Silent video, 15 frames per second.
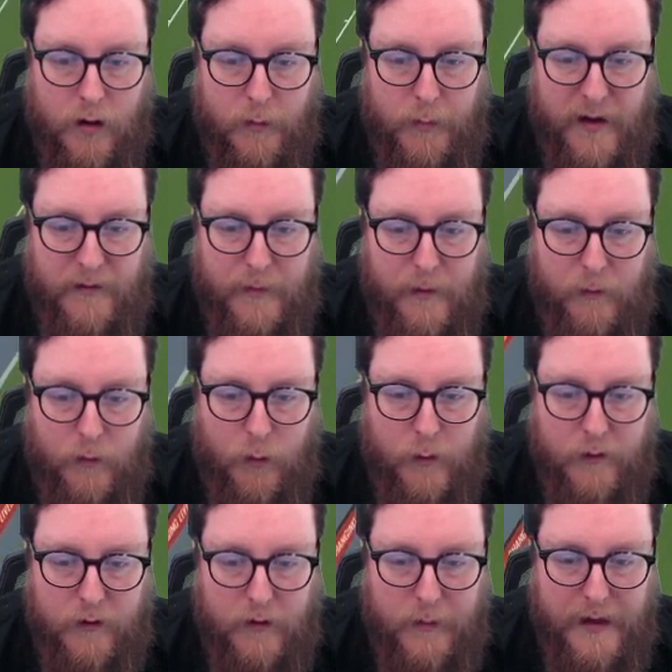Our best bet was
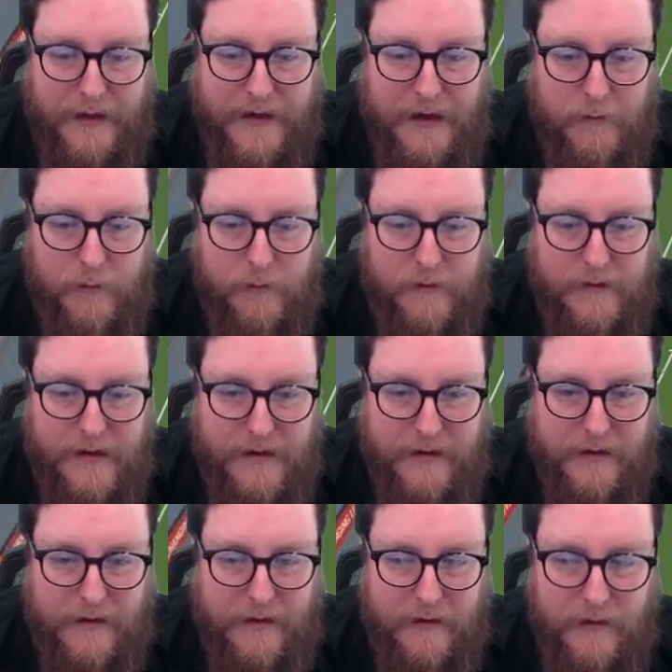always going to be a
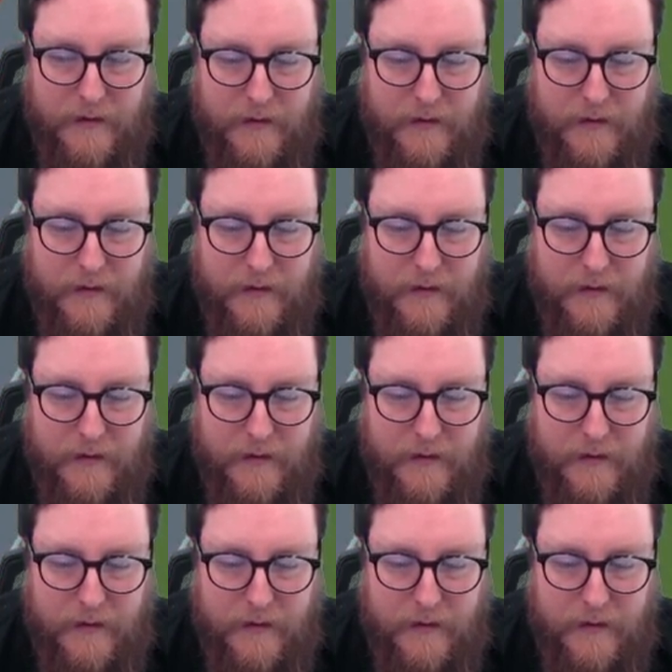counter-attack.